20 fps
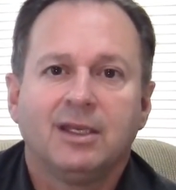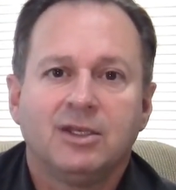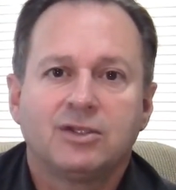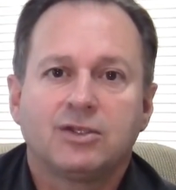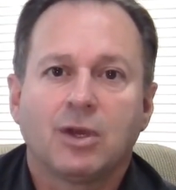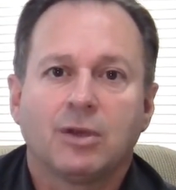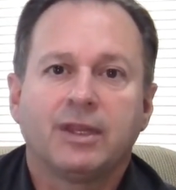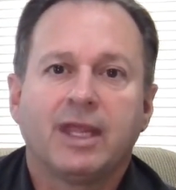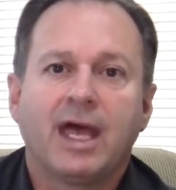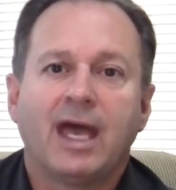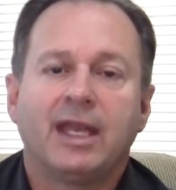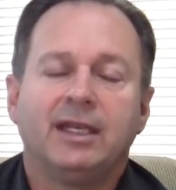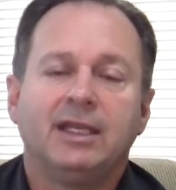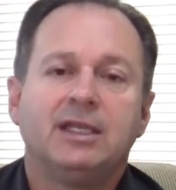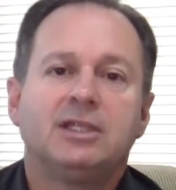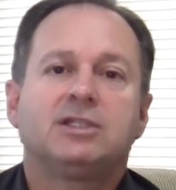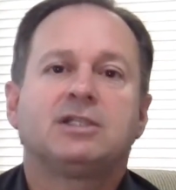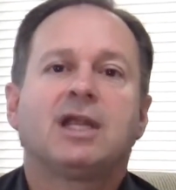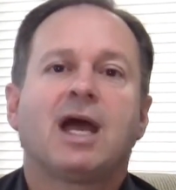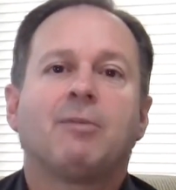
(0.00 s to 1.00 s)
So that
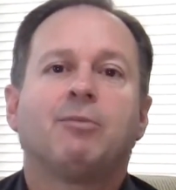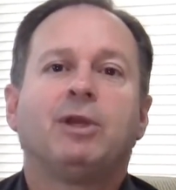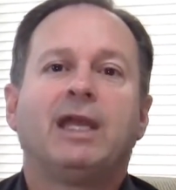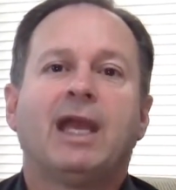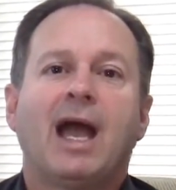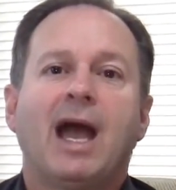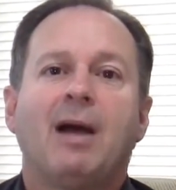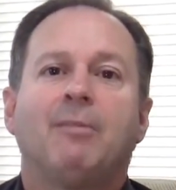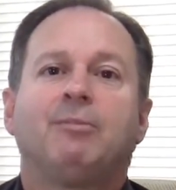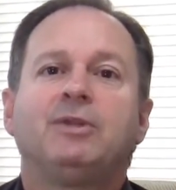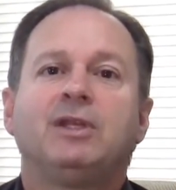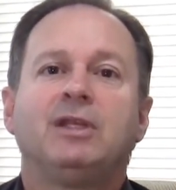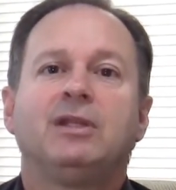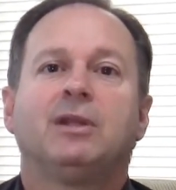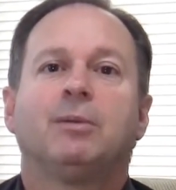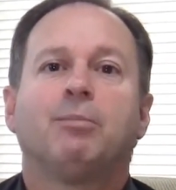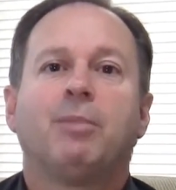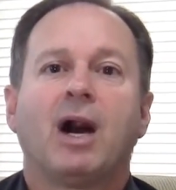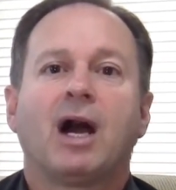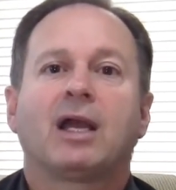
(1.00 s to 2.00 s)
each time we empty
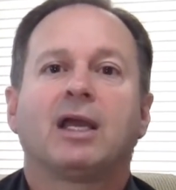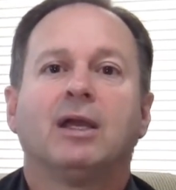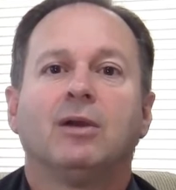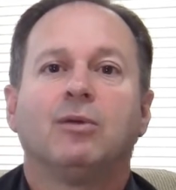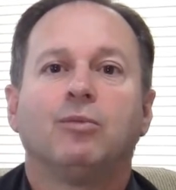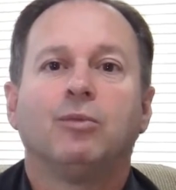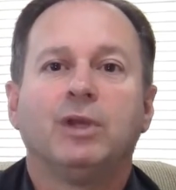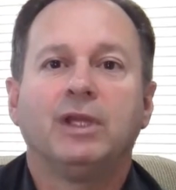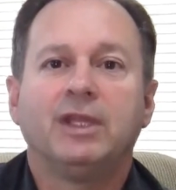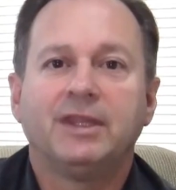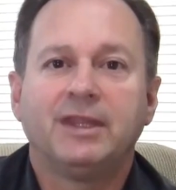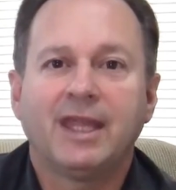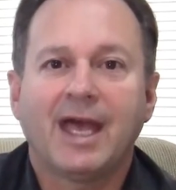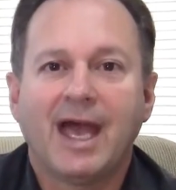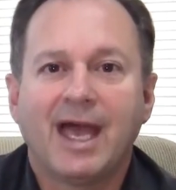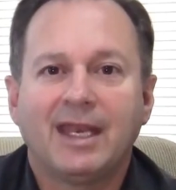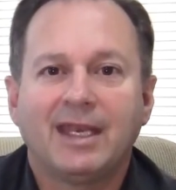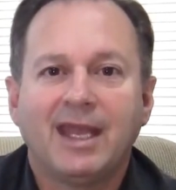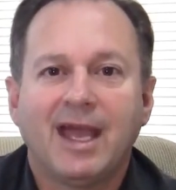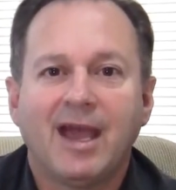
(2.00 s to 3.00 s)
the bucket, we
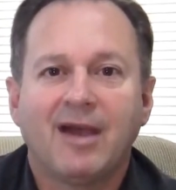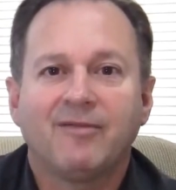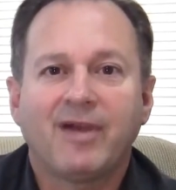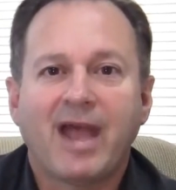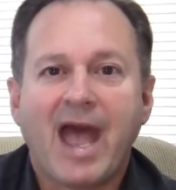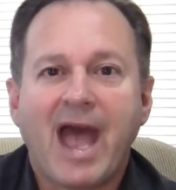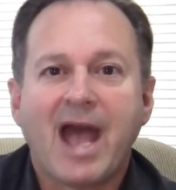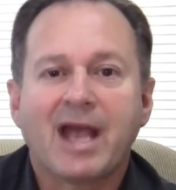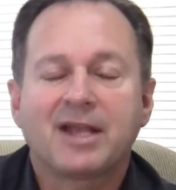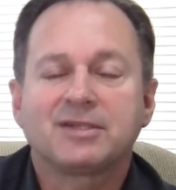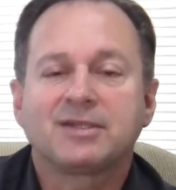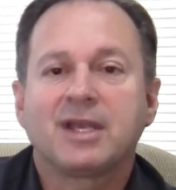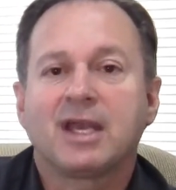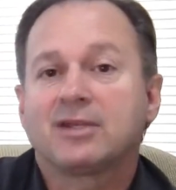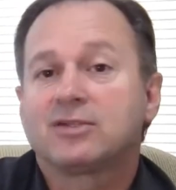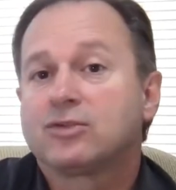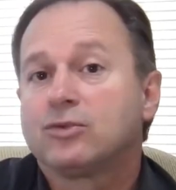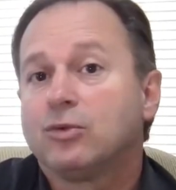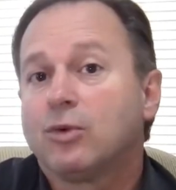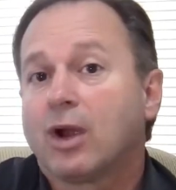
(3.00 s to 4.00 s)
then have
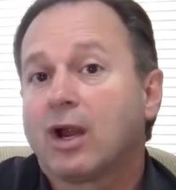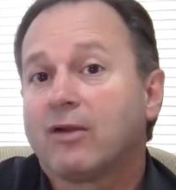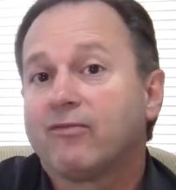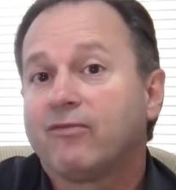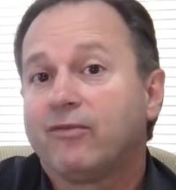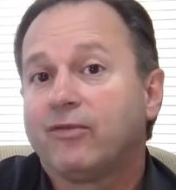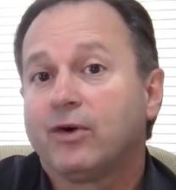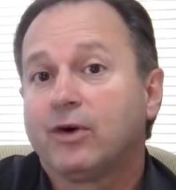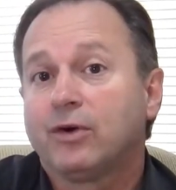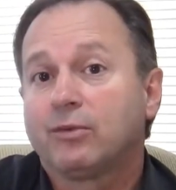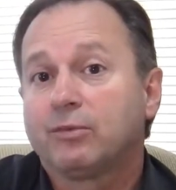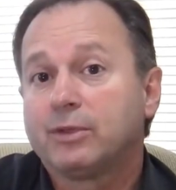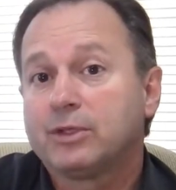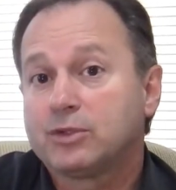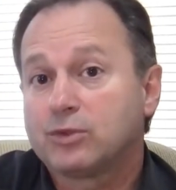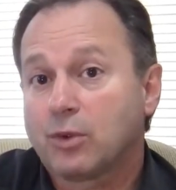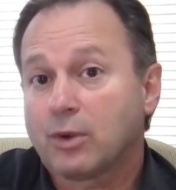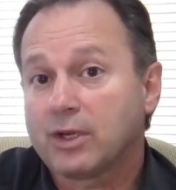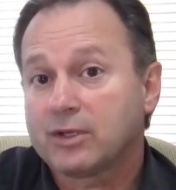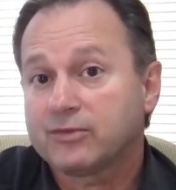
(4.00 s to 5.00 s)
access to our full
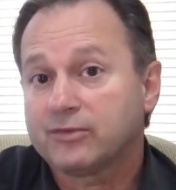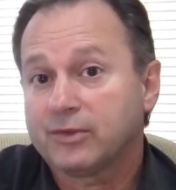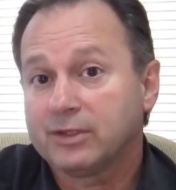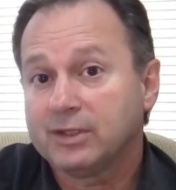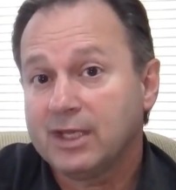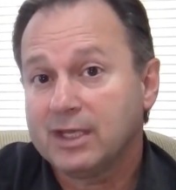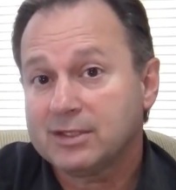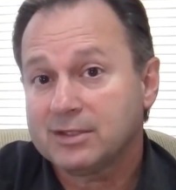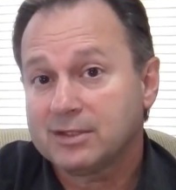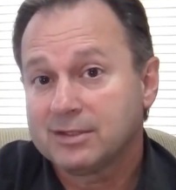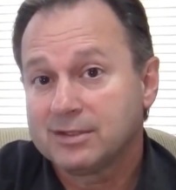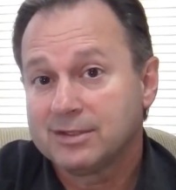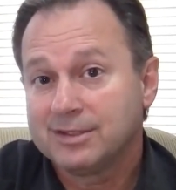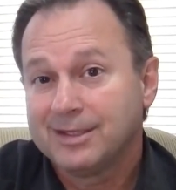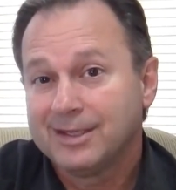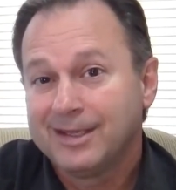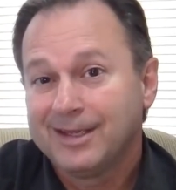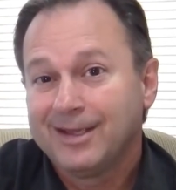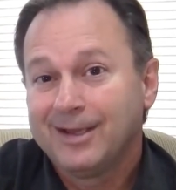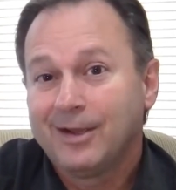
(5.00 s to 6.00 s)
resourcefulness,
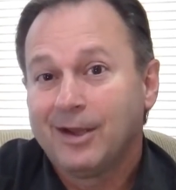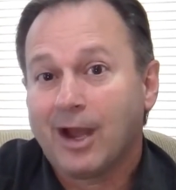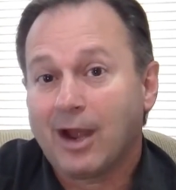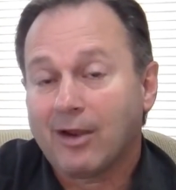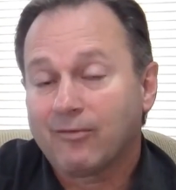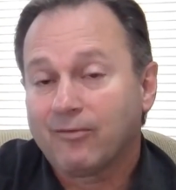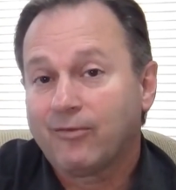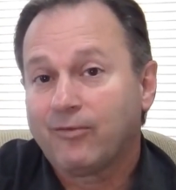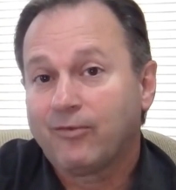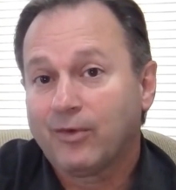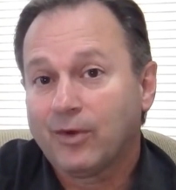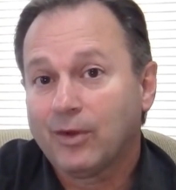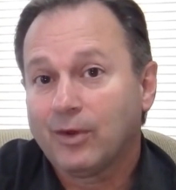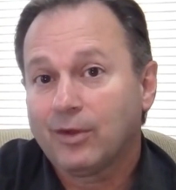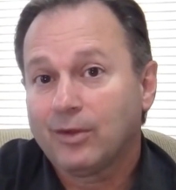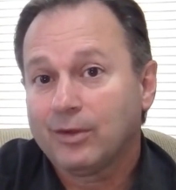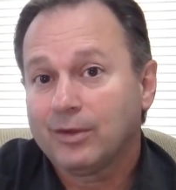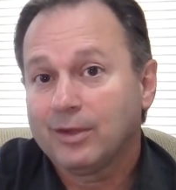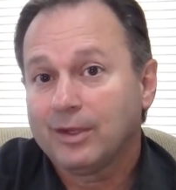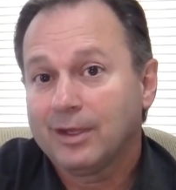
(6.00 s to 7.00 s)
our
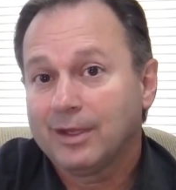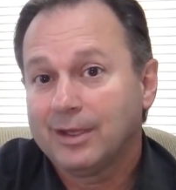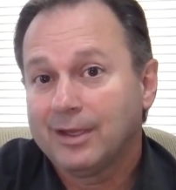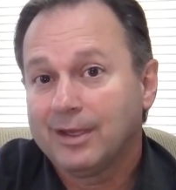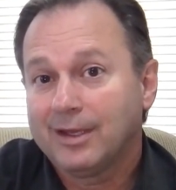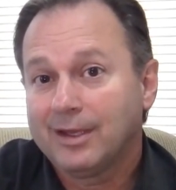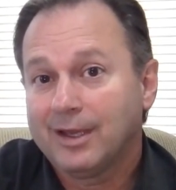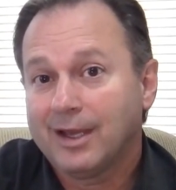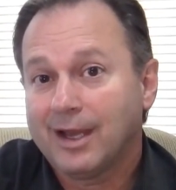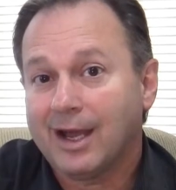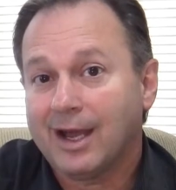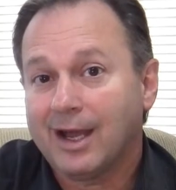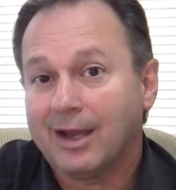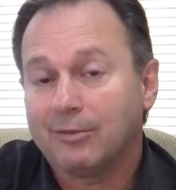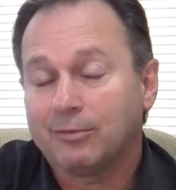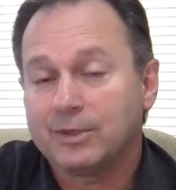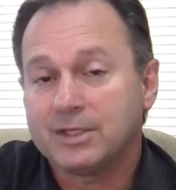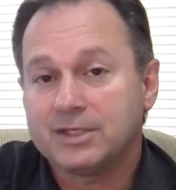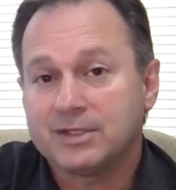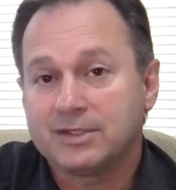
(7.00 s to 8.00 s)
full
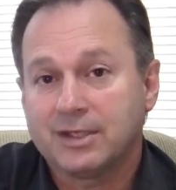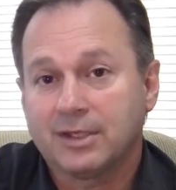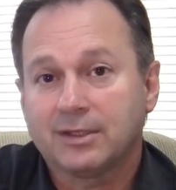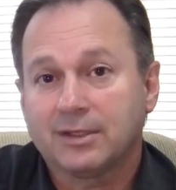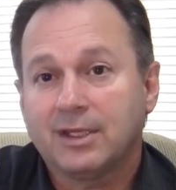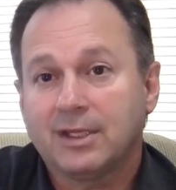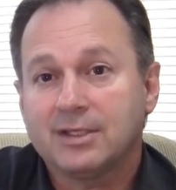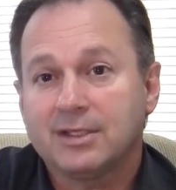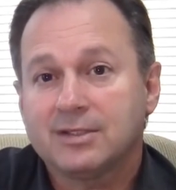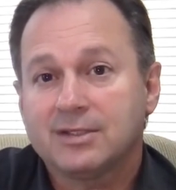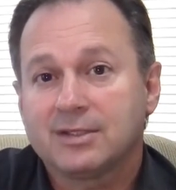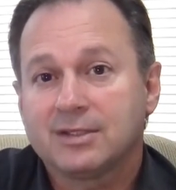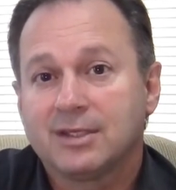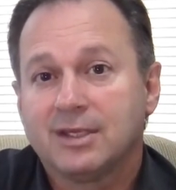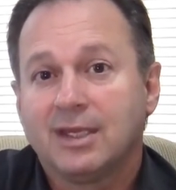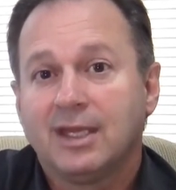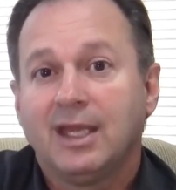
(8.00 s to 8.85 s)
resilience,